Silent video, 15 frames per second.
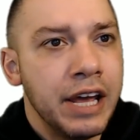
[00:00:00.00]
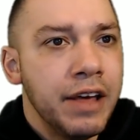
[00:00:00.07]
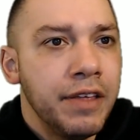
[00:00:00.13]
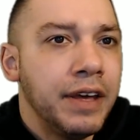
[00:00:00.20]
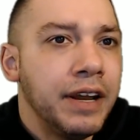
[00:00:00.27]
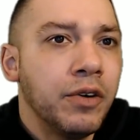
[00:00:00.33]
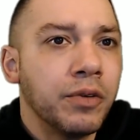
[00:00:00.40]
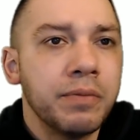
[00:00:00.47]

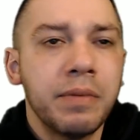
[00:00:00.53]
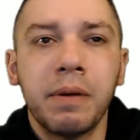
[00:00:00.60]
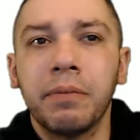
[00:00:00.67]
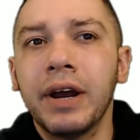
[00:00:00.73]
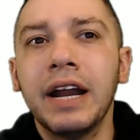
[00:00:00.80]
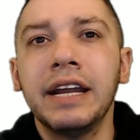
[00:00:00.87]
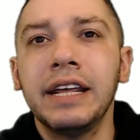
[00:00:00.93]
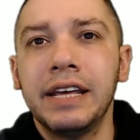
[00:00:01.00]
they don't remember
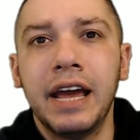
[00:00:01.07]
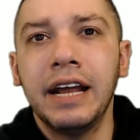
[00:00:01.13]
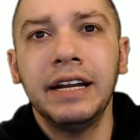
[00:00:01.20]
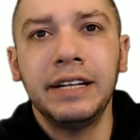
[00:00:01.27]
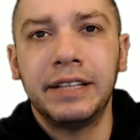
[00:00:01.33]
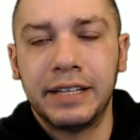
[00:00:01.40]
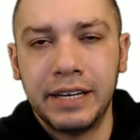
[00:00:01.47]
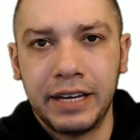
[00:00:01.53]

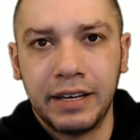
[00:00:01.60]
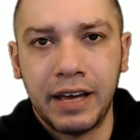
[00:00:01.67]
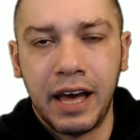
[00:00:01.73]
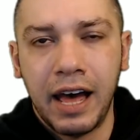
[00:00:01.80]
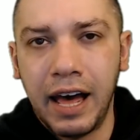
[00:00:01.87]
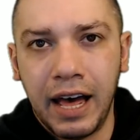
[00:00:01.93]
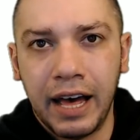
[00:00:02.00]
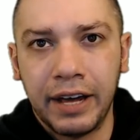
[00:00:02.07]
anything
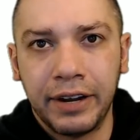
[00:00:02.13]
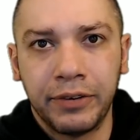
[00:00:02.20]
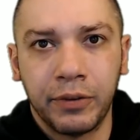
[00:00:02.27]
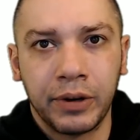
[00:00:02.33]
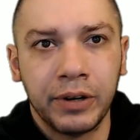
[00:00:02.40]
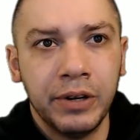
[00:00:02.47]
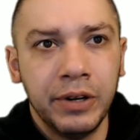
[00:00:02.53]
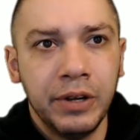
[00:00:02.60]
odd
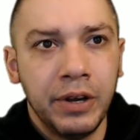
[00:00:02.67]
or,